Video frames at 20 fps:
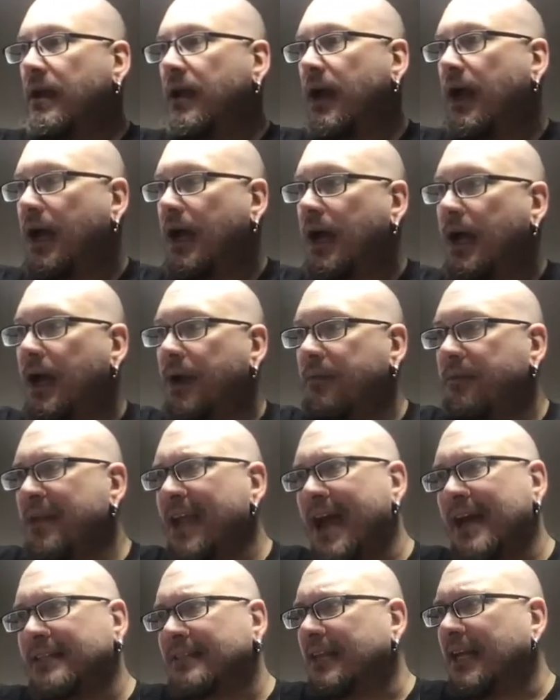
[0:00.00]

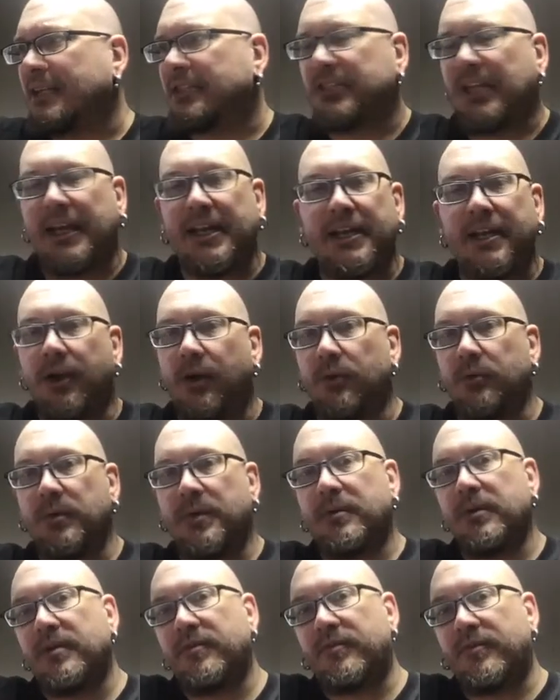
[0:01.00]
Yeah, it's not shiny gold. We
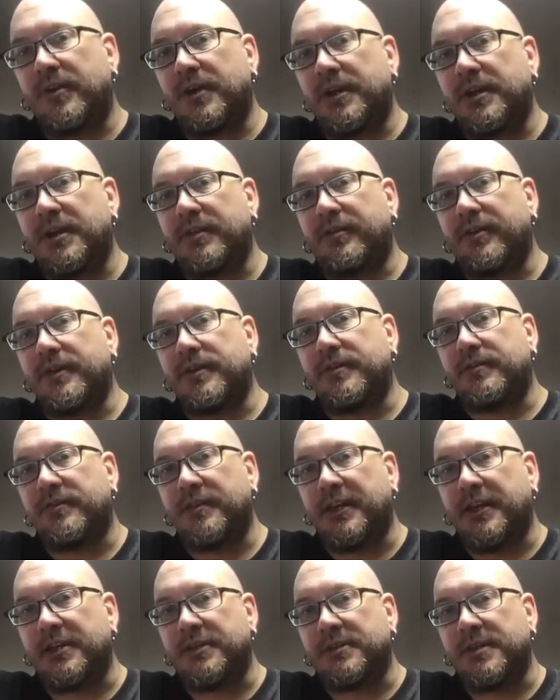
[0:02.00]
went for a different
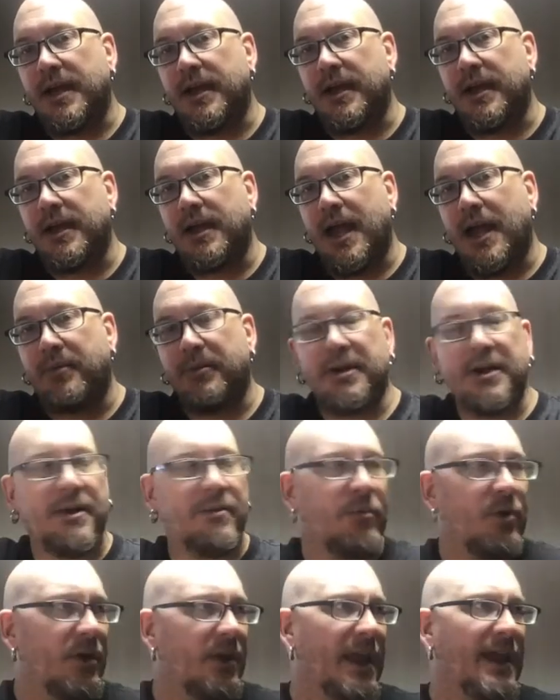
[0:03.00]
finish. I wanted
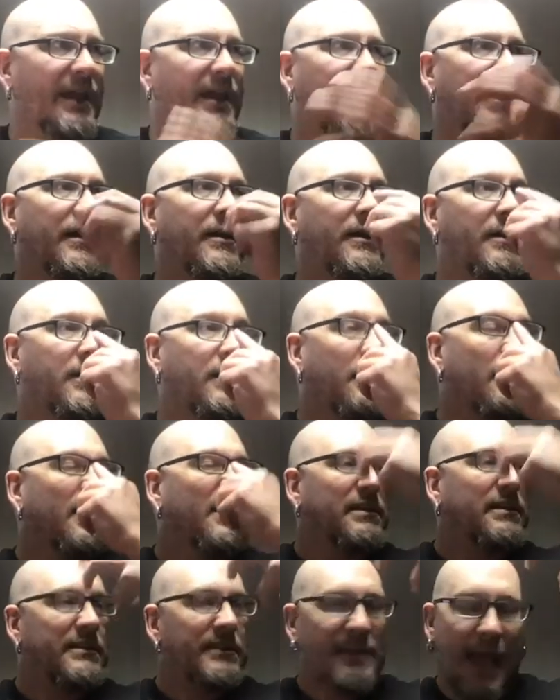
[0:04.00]
more like a
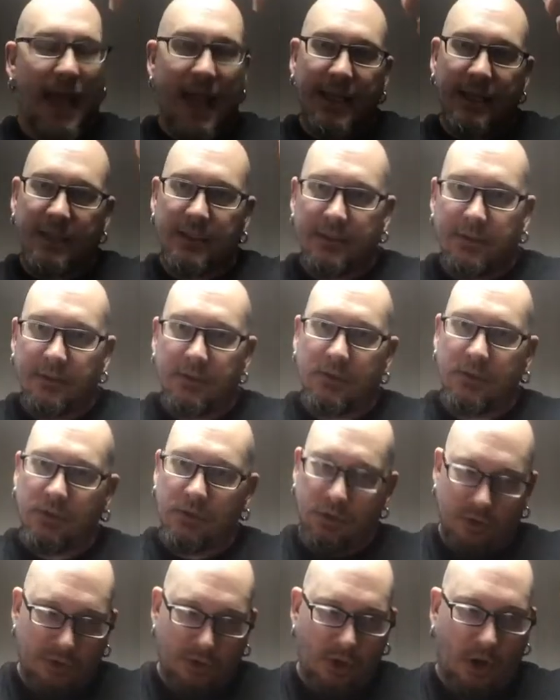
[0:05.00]
nice,
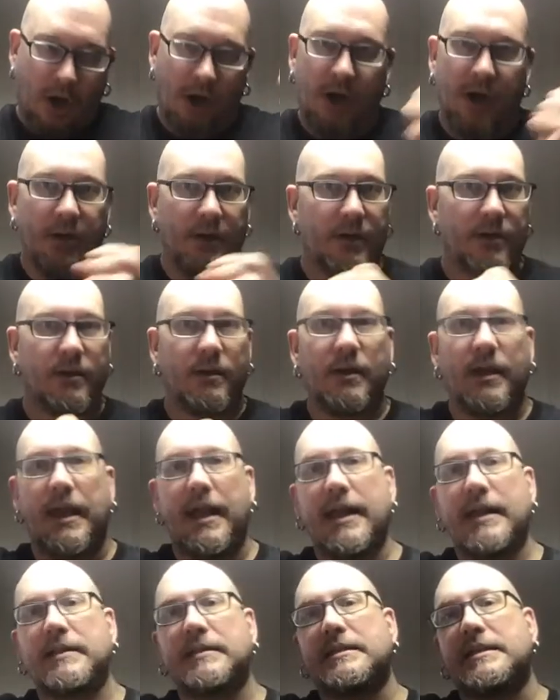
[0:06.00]
dark,
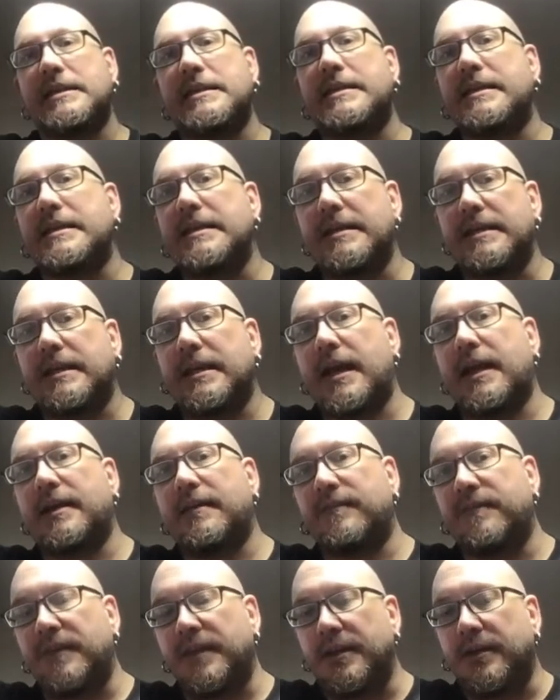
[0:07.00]
antique-y kind
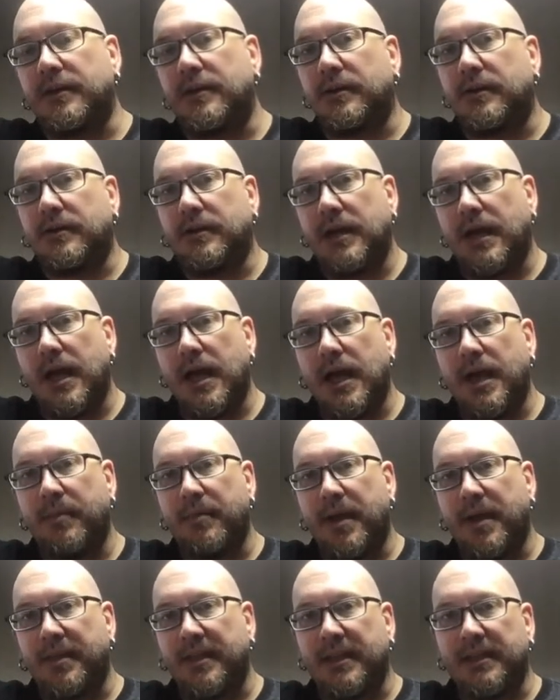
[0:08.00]
of feel.
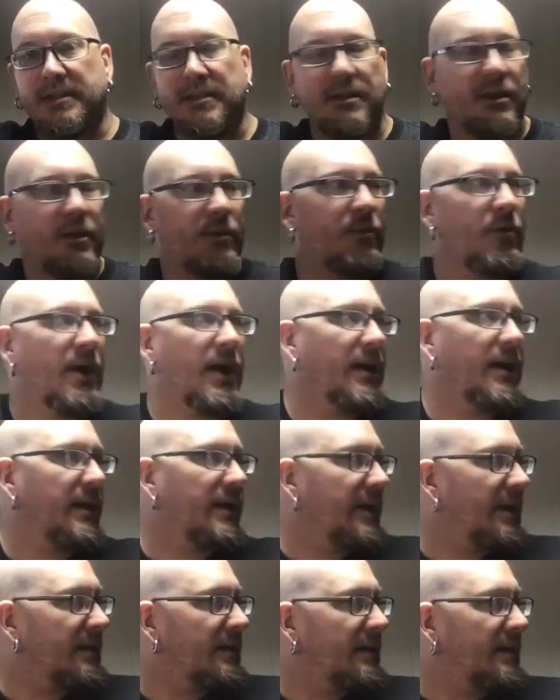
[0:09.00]
I think it's a little more
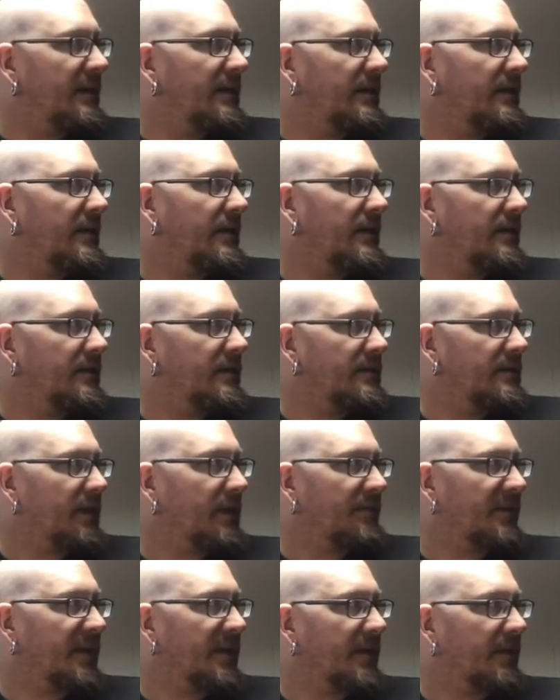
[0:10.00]
elegant than
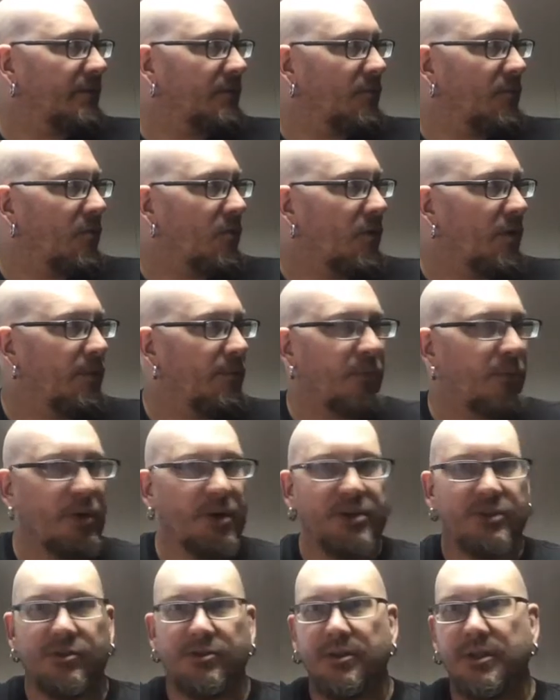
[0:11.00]
something more
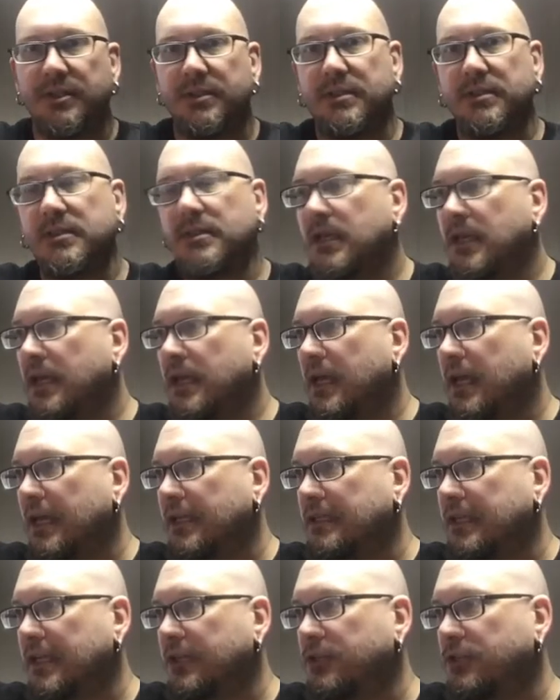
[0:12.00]
boisterous
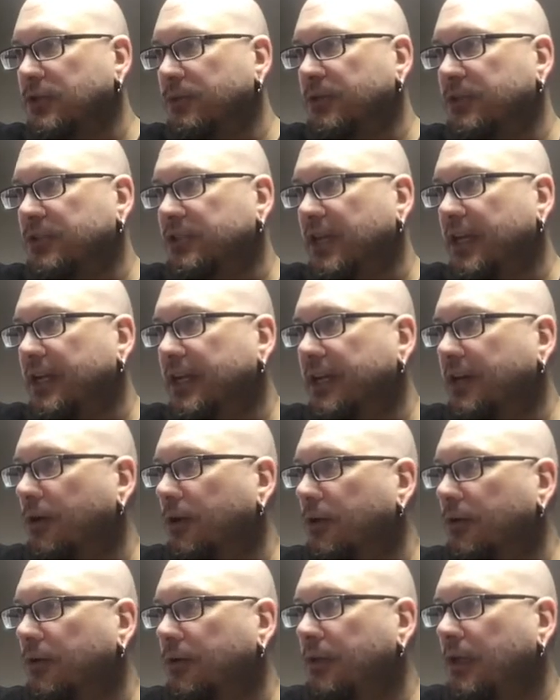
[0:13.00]
as like super shiny
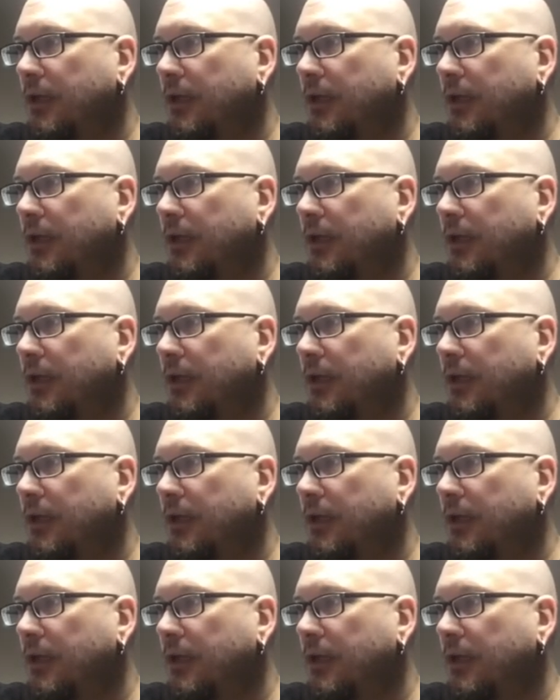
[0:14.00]
gold.